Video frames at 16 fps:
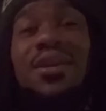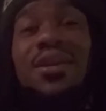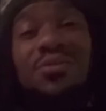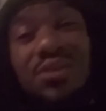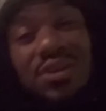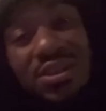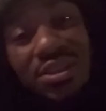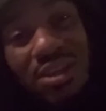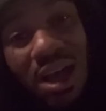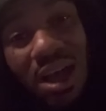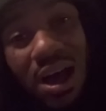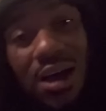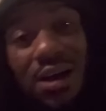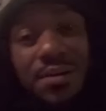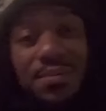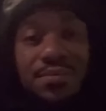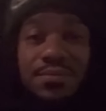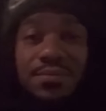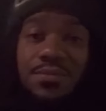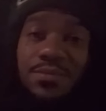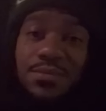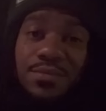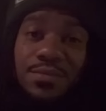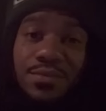no good job.
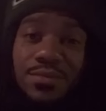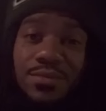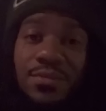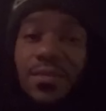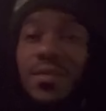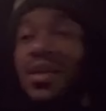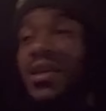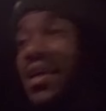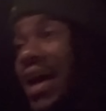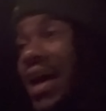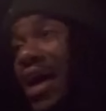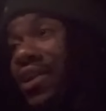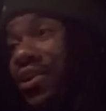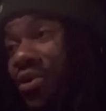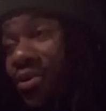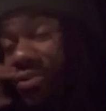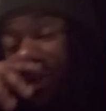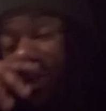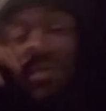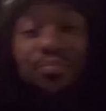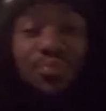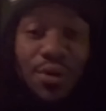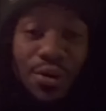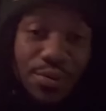Yeah, I know you
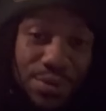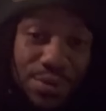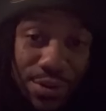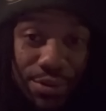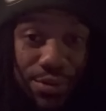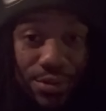broke.